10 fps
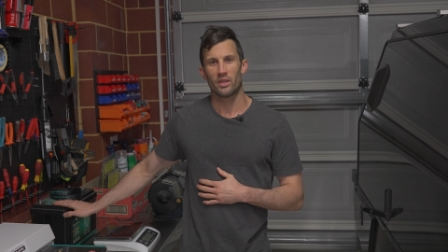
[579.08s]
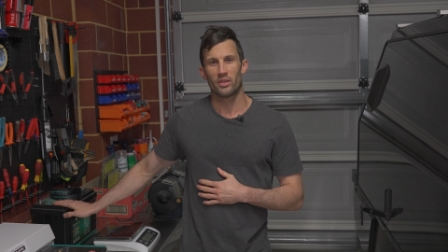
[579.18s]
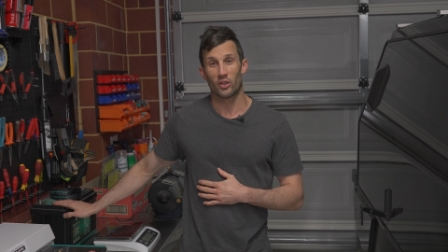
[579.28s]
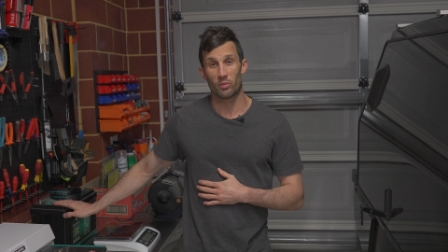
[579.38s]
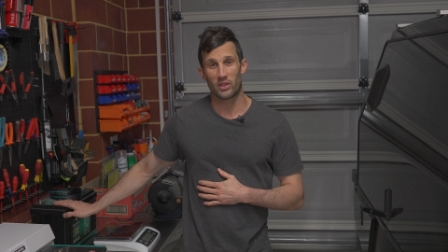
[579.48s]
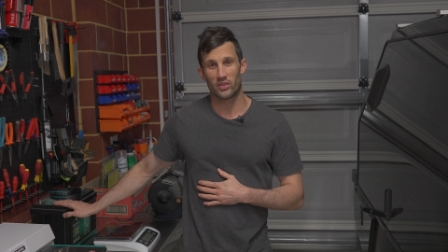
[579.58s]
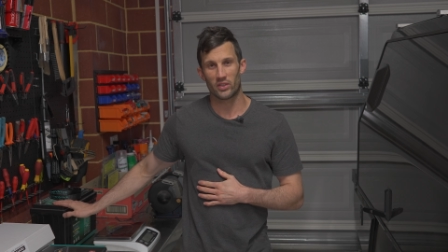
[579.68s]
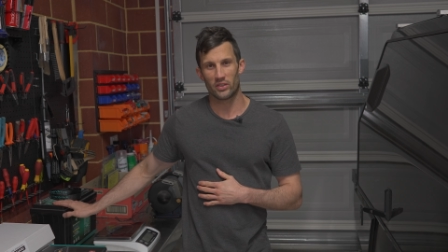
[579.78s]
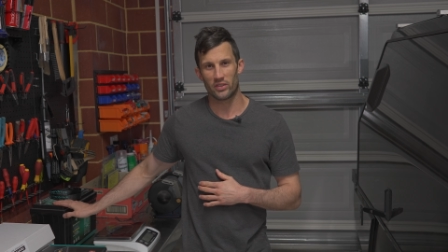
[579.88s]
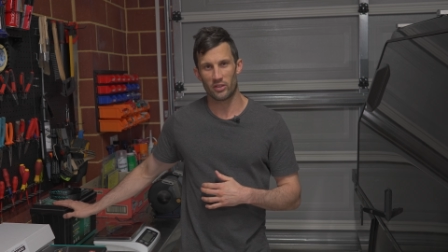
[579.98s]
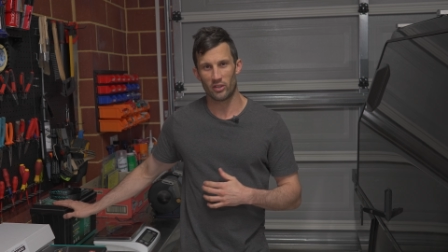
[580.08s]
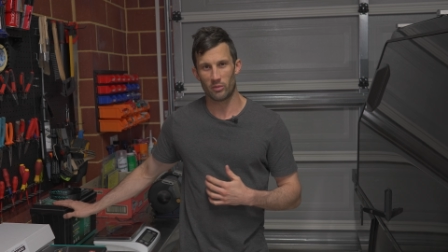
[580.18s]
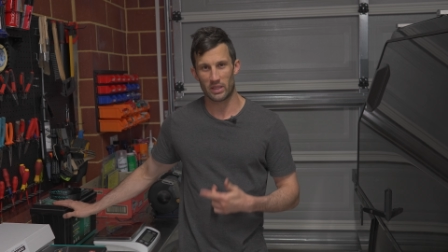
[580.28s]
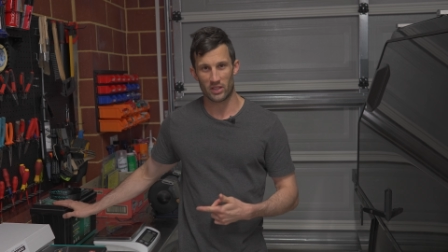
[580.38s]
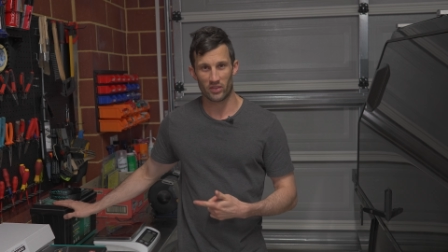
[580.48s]
So I was pretty stoked to
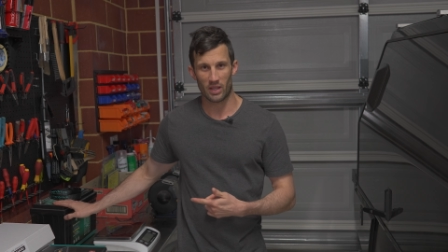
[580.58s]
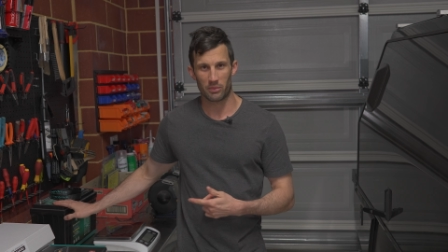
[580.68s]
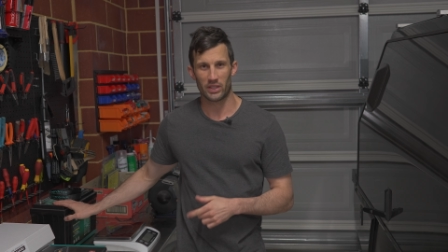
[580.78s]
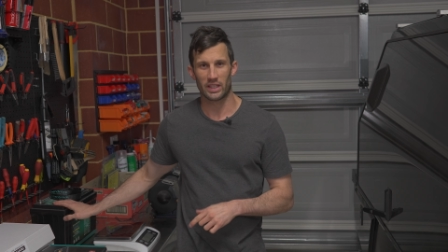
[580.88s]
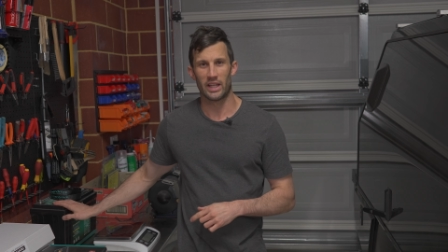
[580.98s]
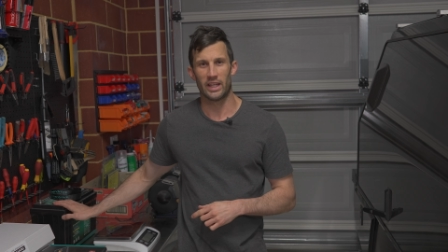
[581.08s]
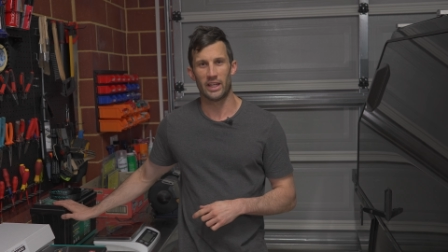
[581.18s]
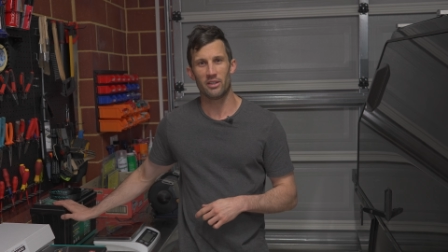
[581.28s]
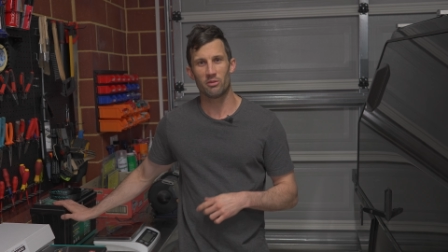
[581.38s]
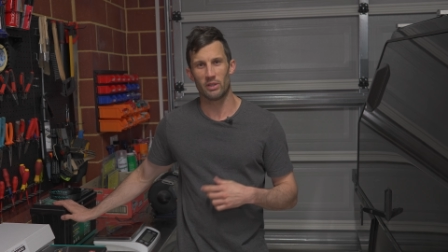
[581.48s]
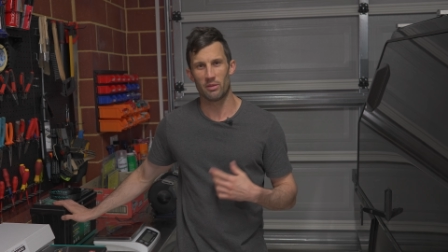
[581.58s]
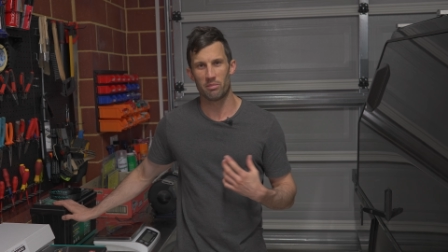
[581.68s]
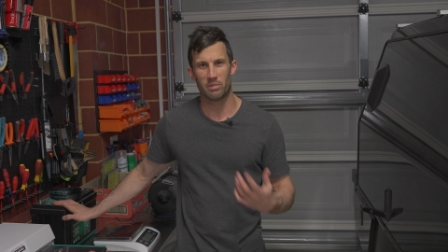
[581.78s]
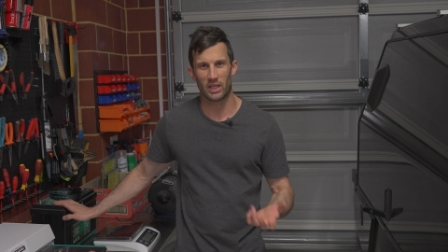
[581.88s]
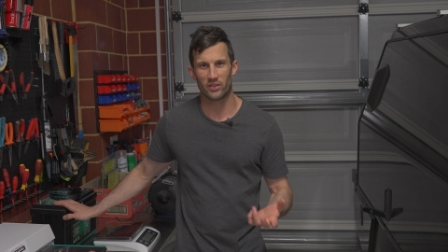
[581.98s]
pick this up second hand
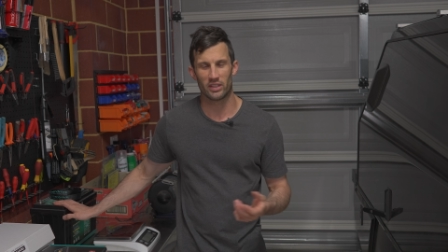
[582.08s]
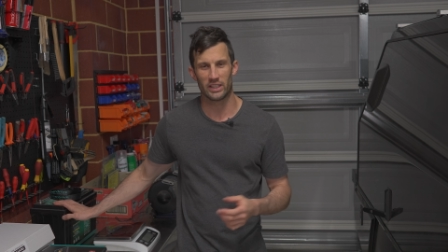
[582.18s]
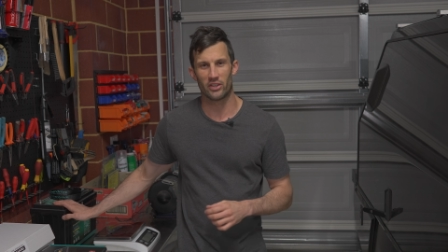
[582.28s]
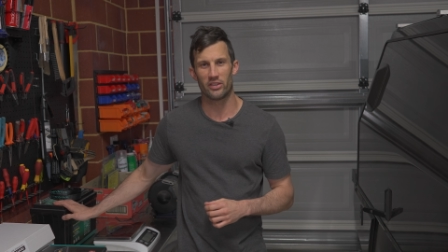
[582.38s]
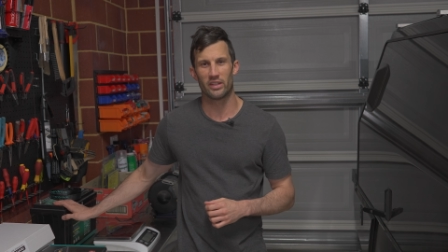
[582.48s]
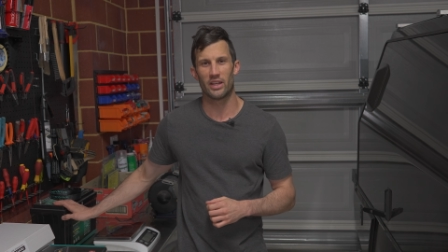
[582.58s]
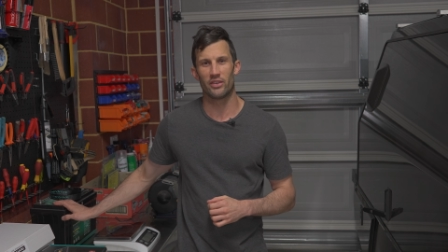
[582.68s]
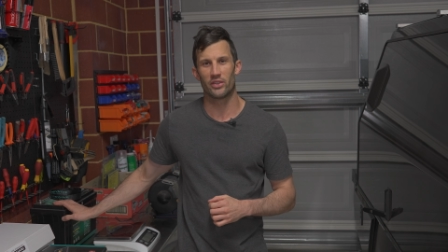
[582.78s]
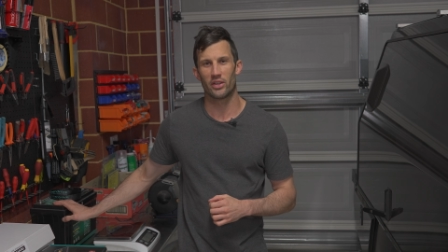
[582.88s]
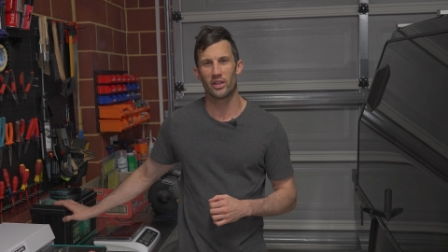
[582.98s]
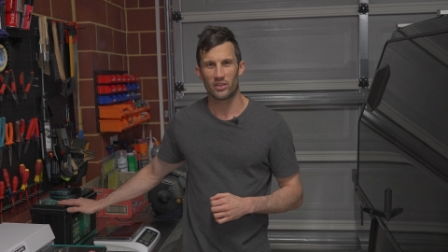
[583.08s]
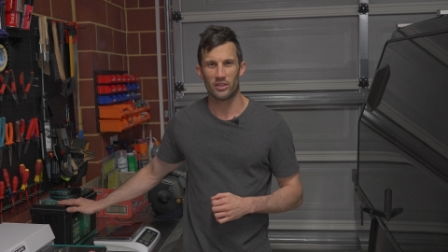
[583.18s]
with basically no charges on it.